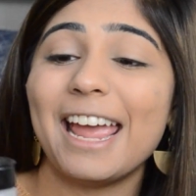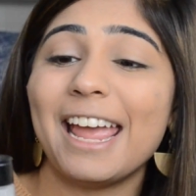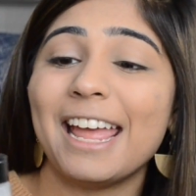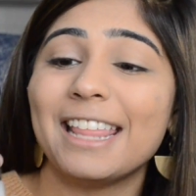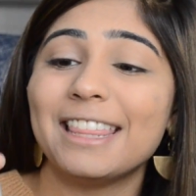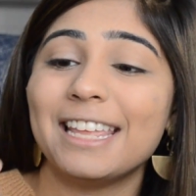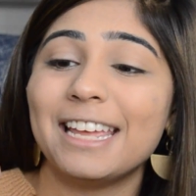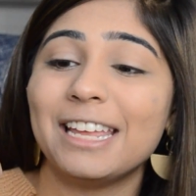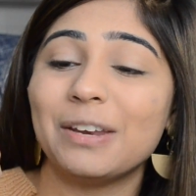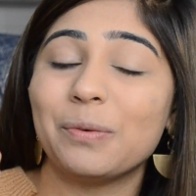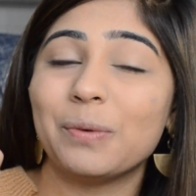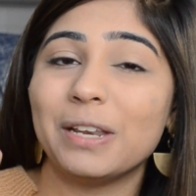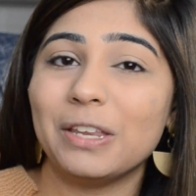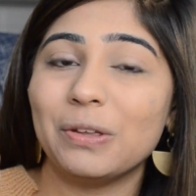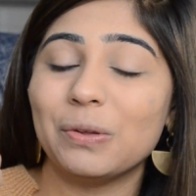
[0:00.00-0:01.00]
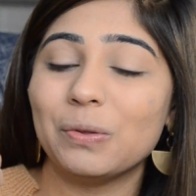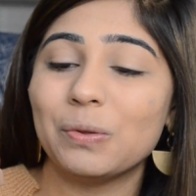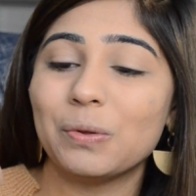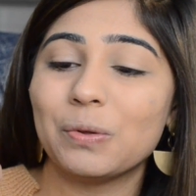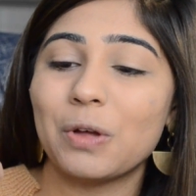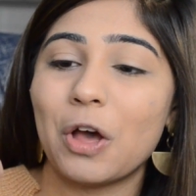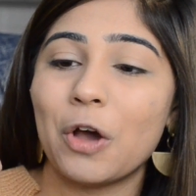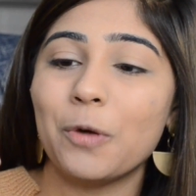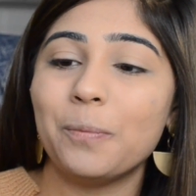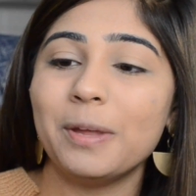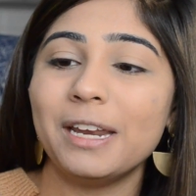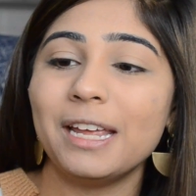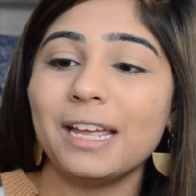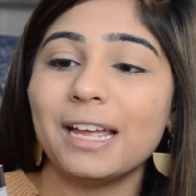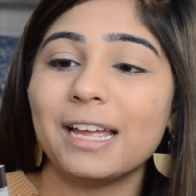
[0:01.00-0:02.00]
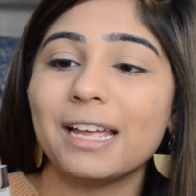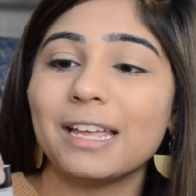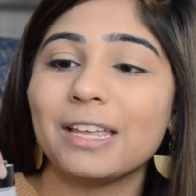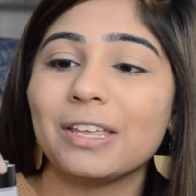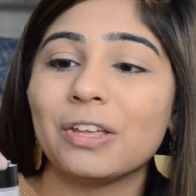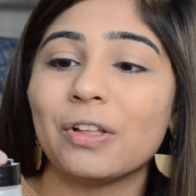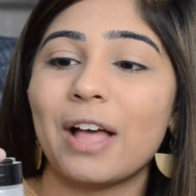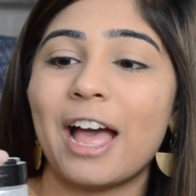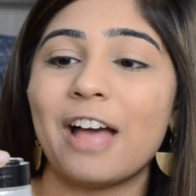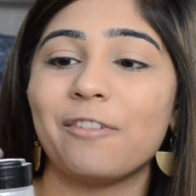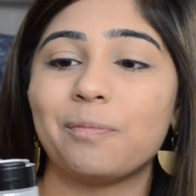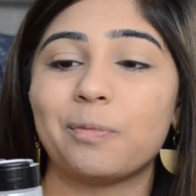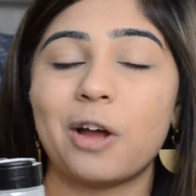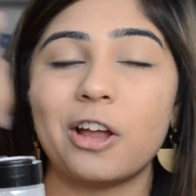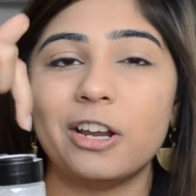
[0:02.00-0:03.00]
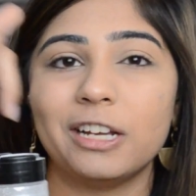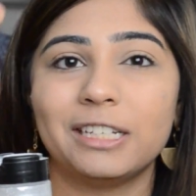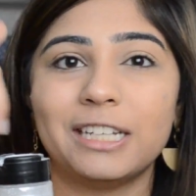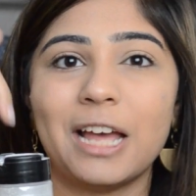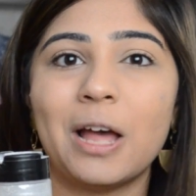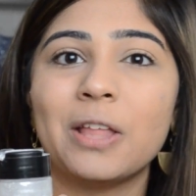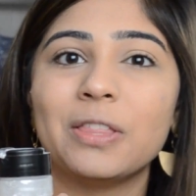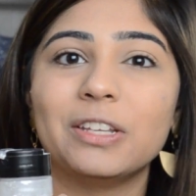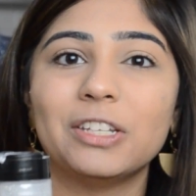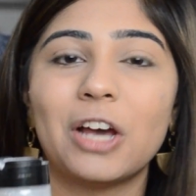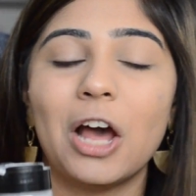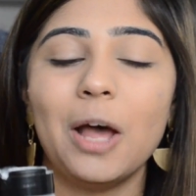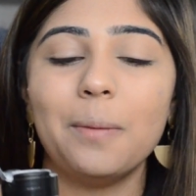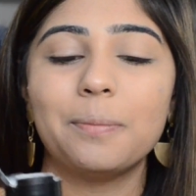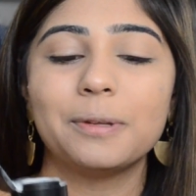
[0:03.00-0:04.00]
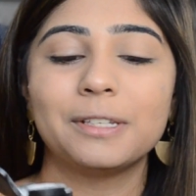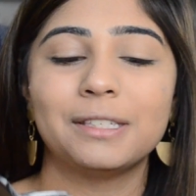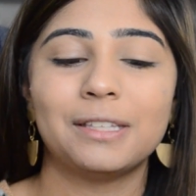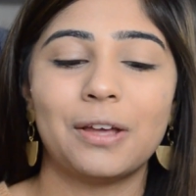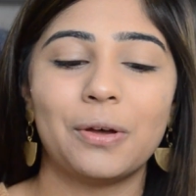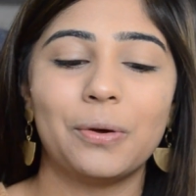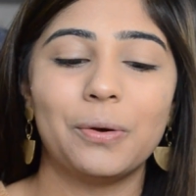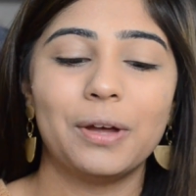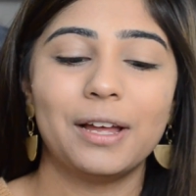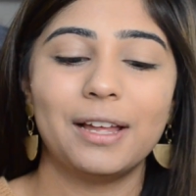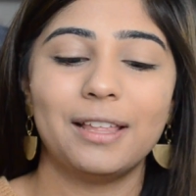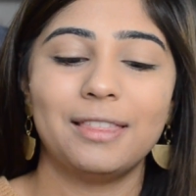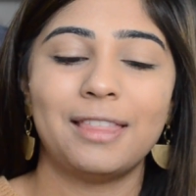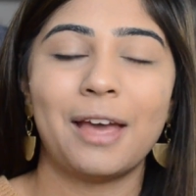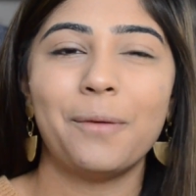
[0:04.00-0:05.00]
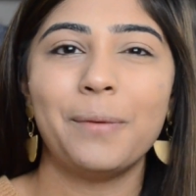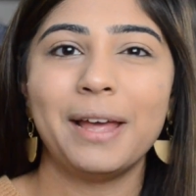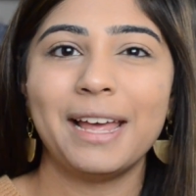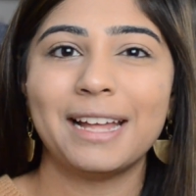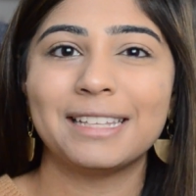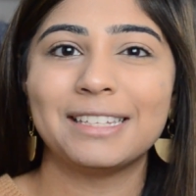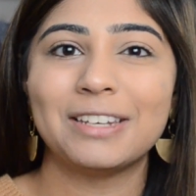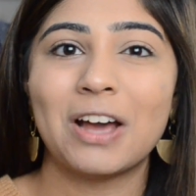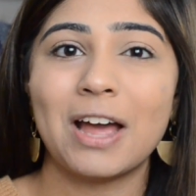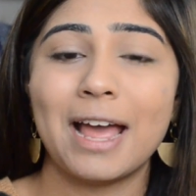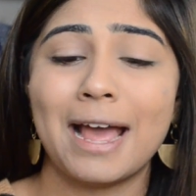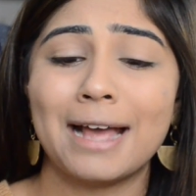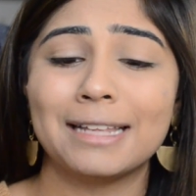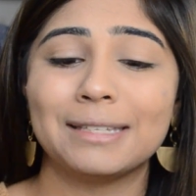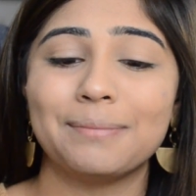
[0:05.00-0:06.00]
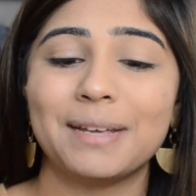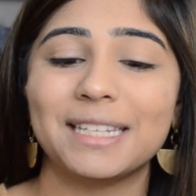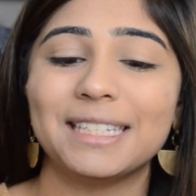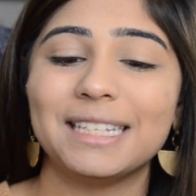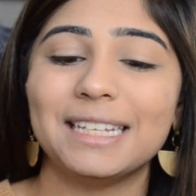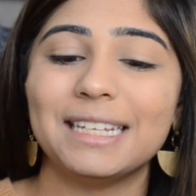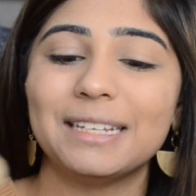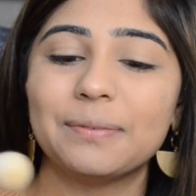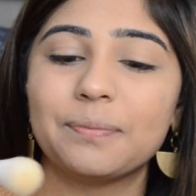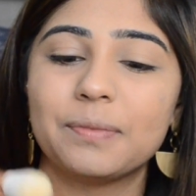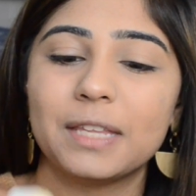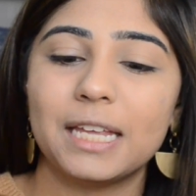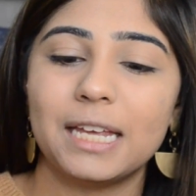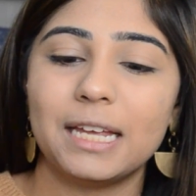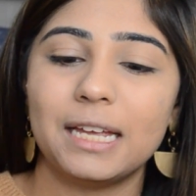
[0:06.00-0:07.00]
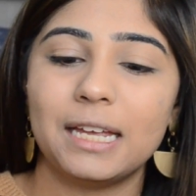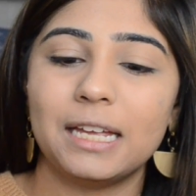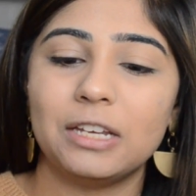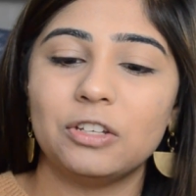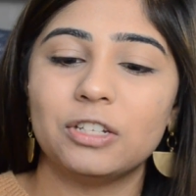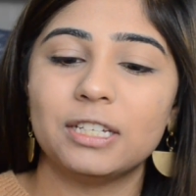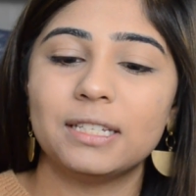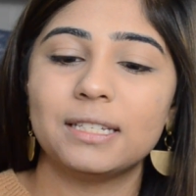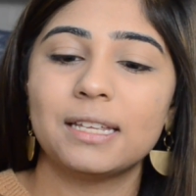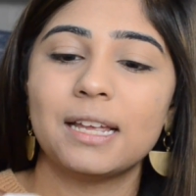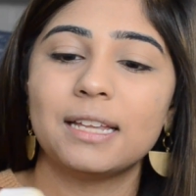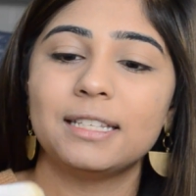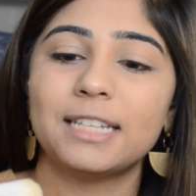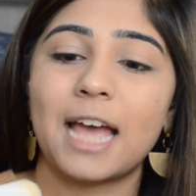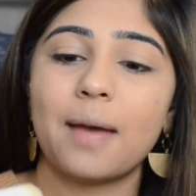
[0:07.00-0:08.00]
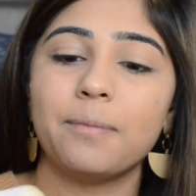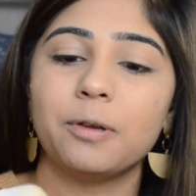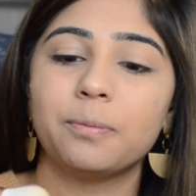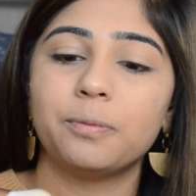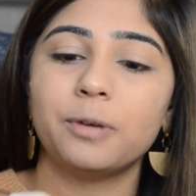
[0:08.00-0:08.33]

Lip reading: and then when you open it, you'll have product on the top. So that way it's not as messy. And you just dab your